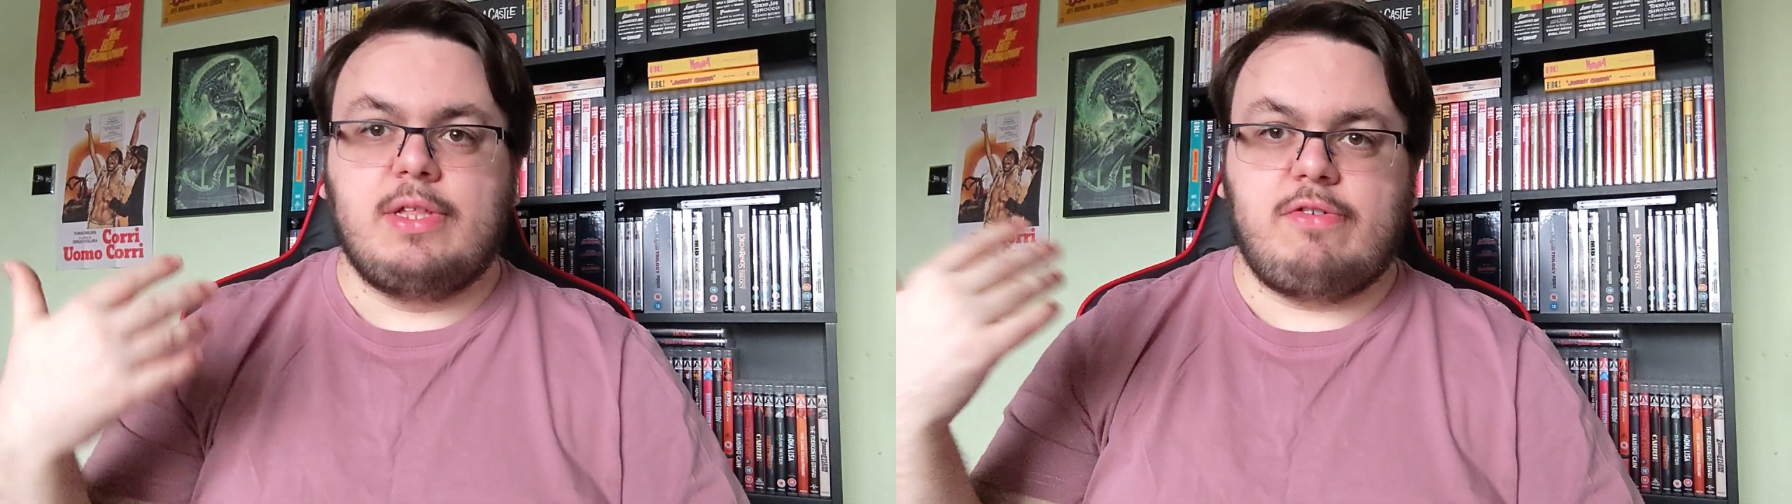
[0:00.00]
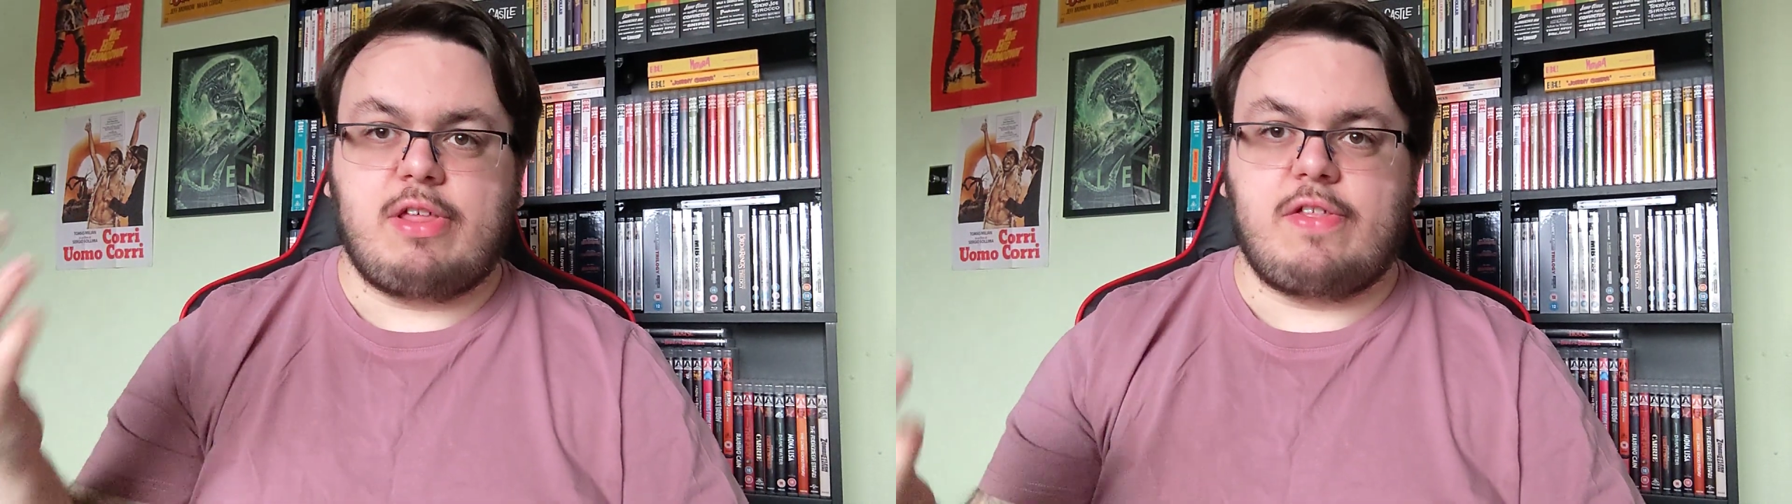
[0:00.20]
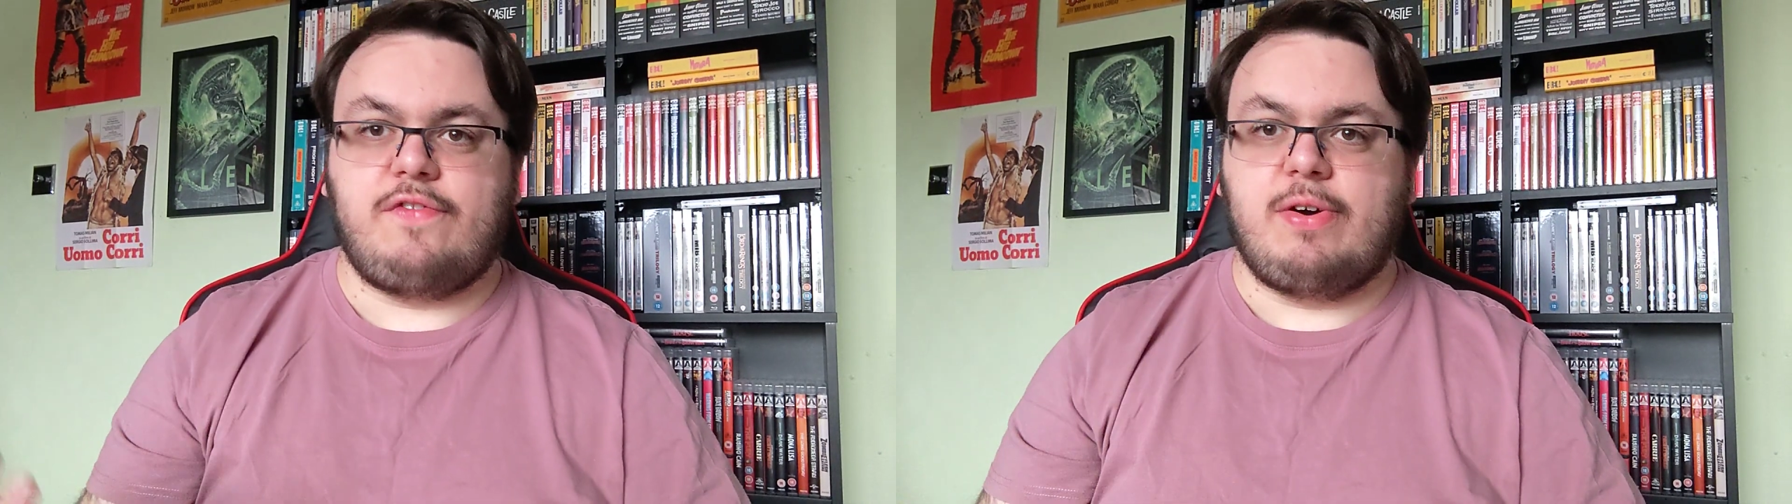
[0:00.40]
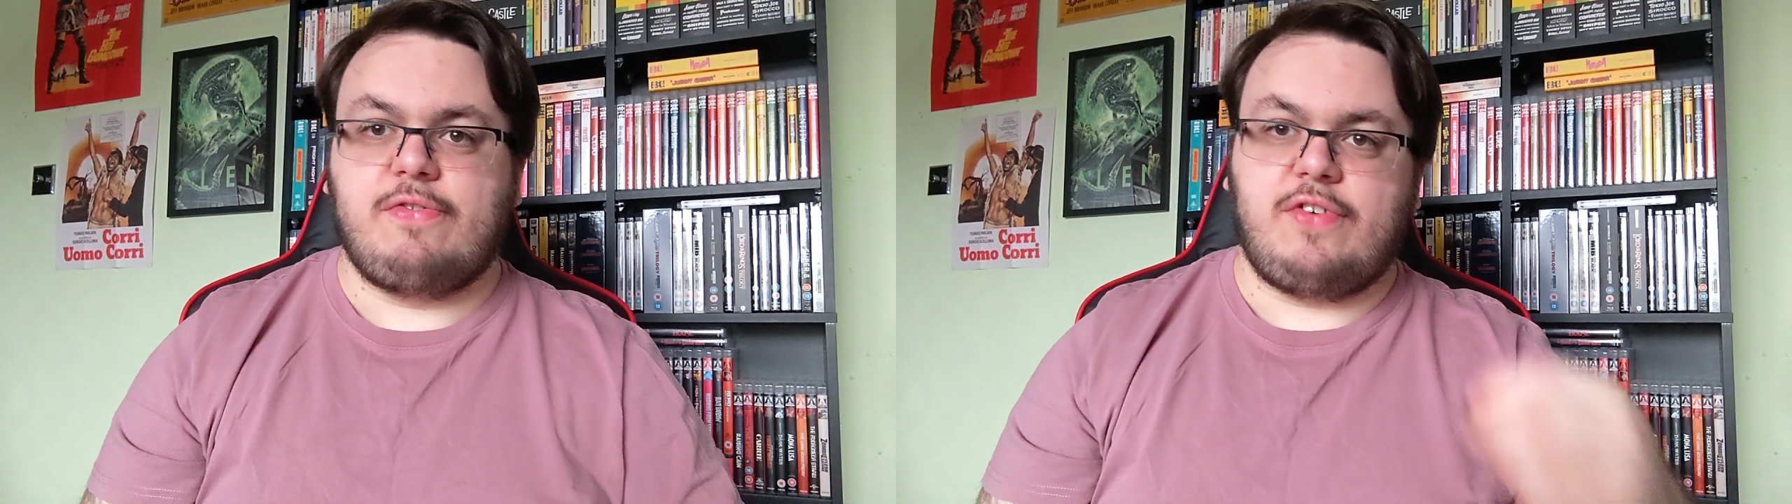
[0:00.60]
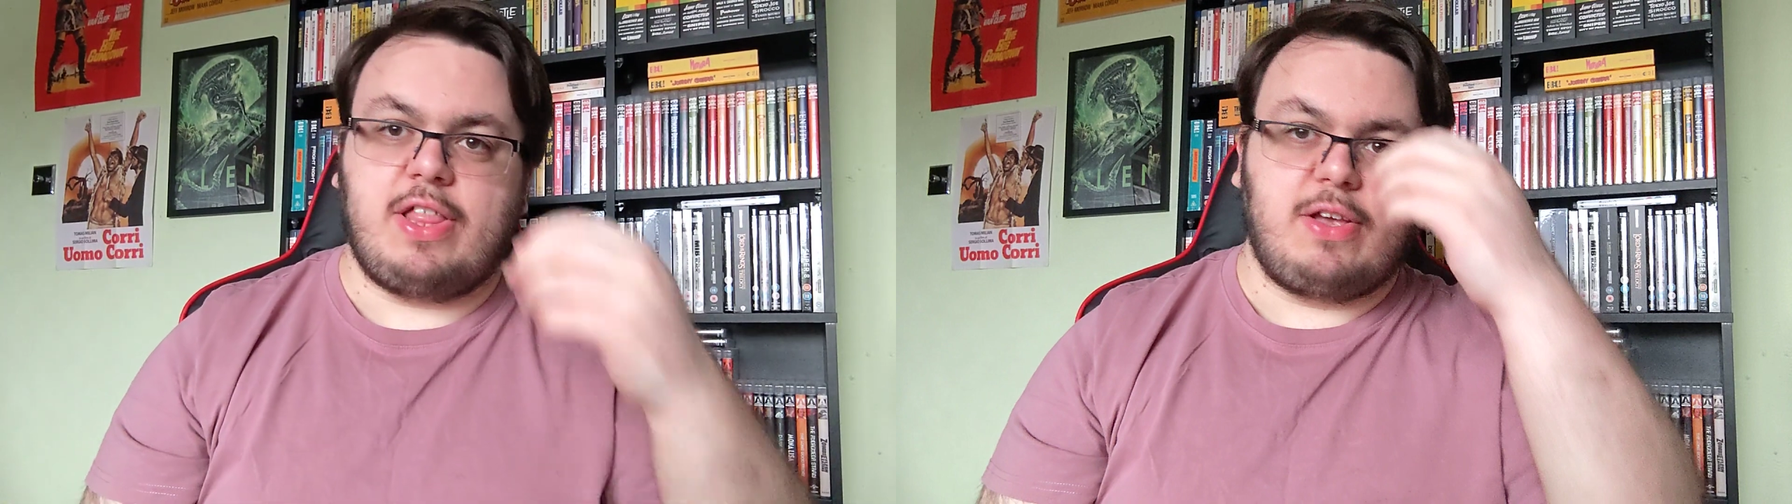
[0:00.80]
The rest of the
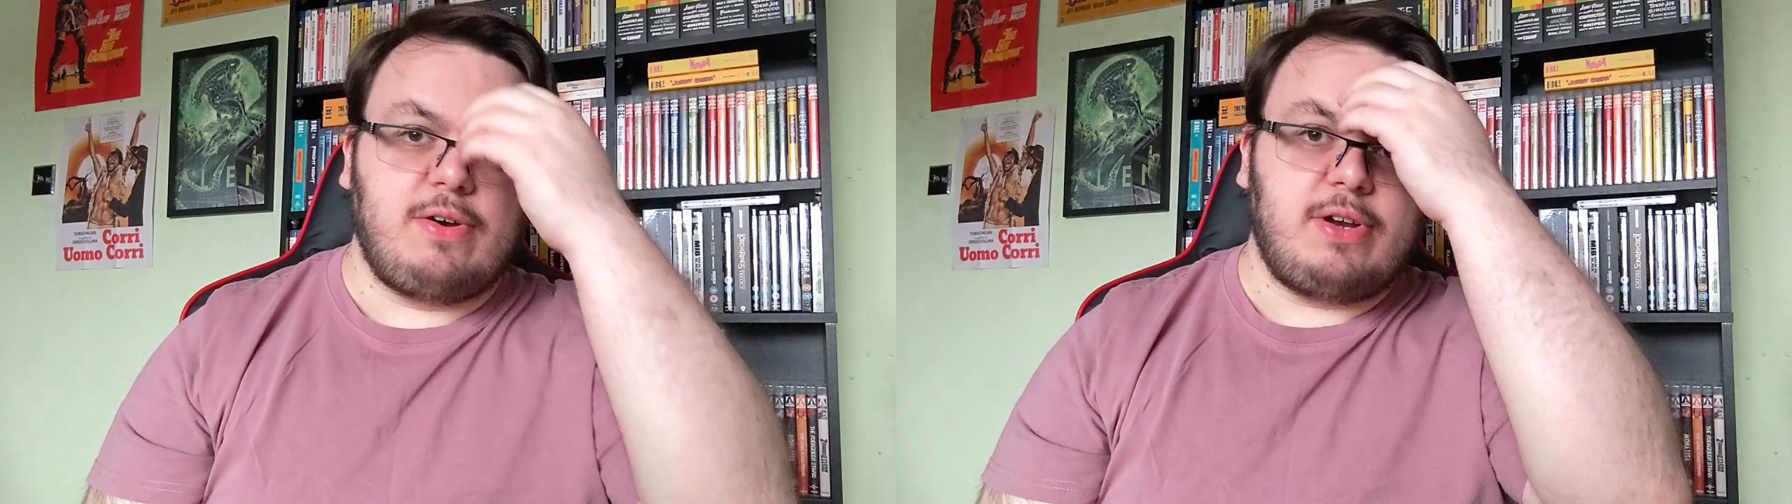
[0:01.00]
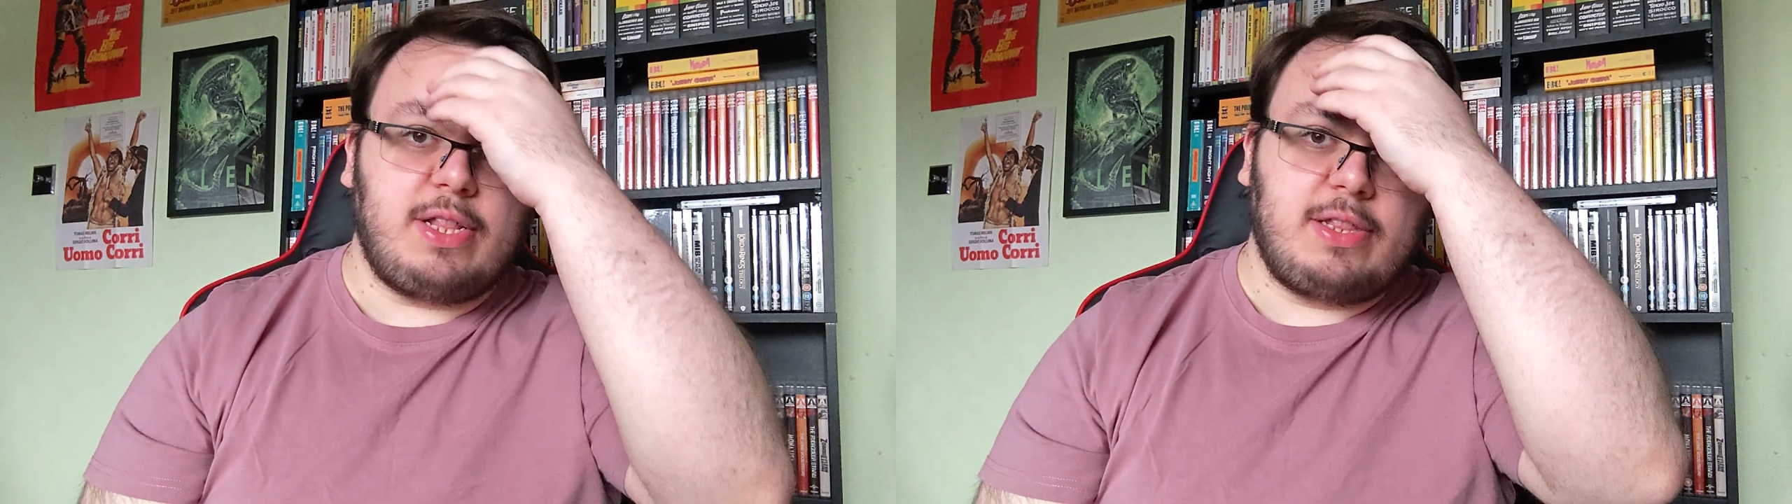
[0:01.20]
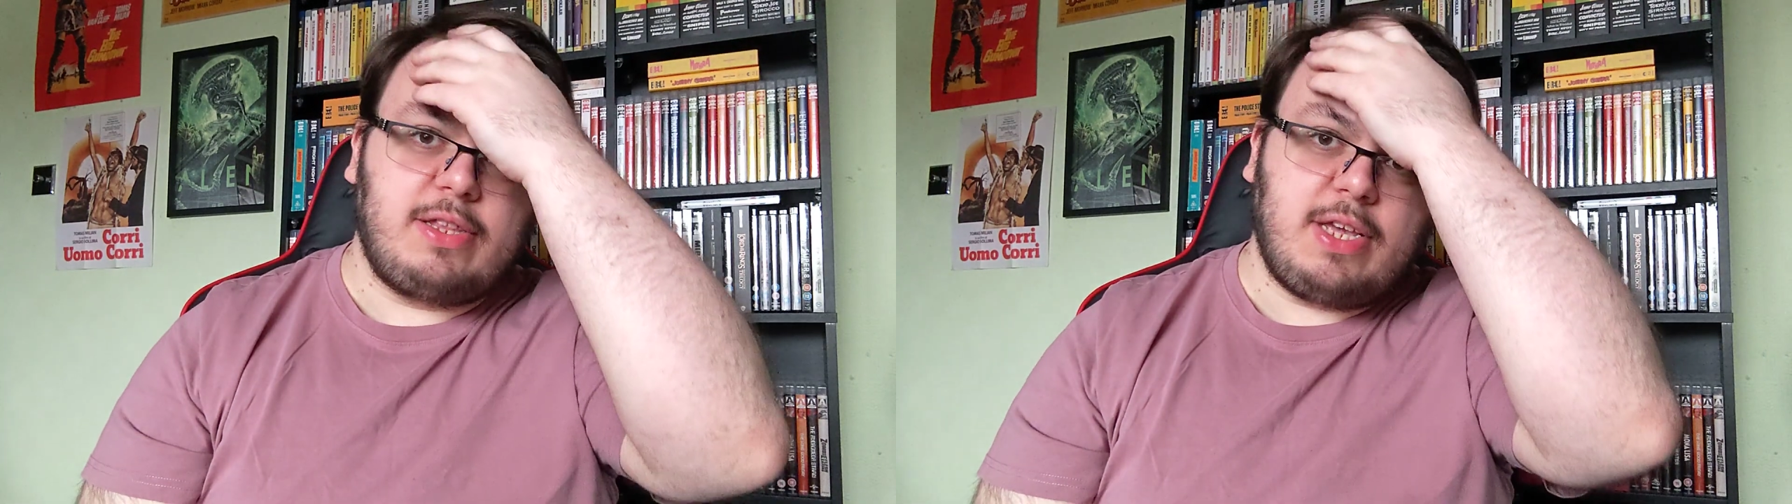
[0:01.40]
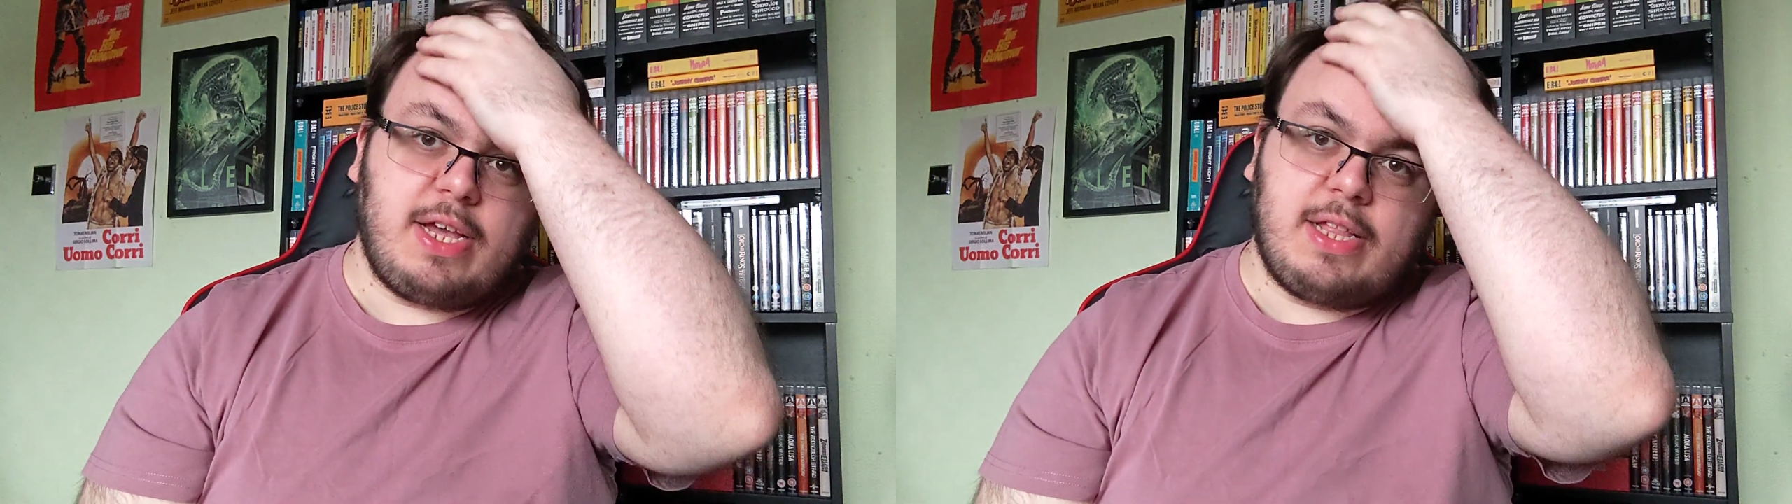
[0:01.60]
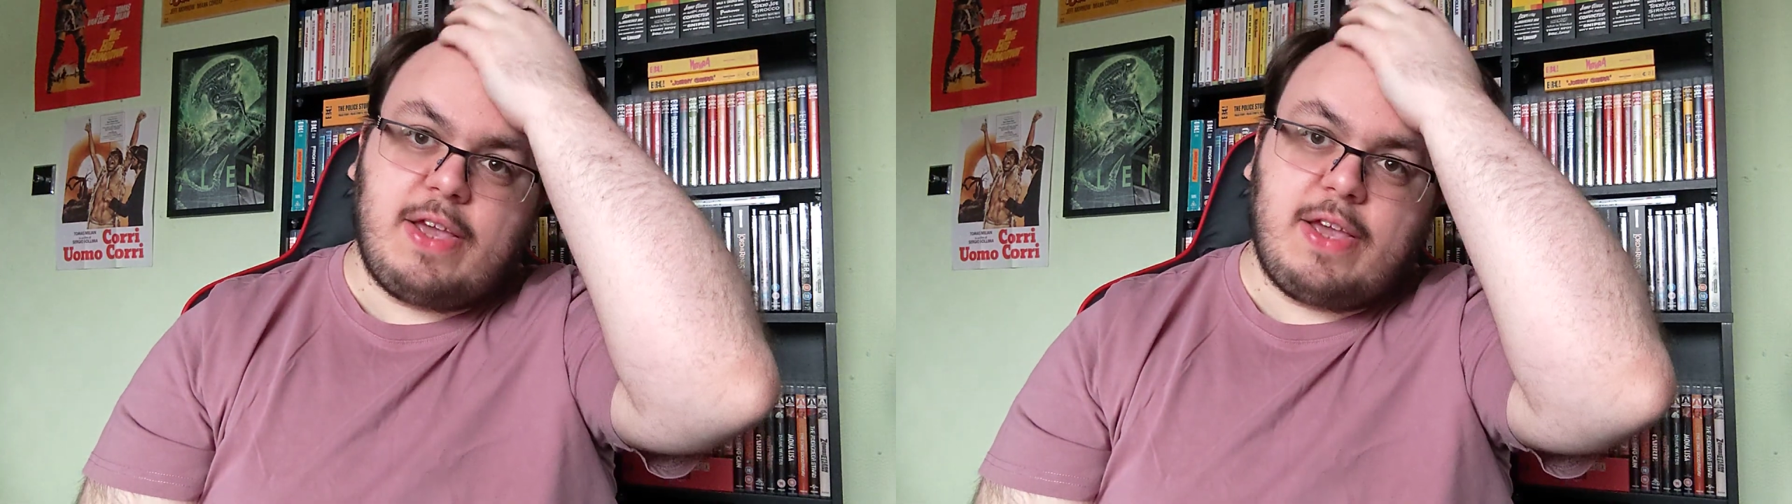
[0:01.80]
film's fairly good, and yeah,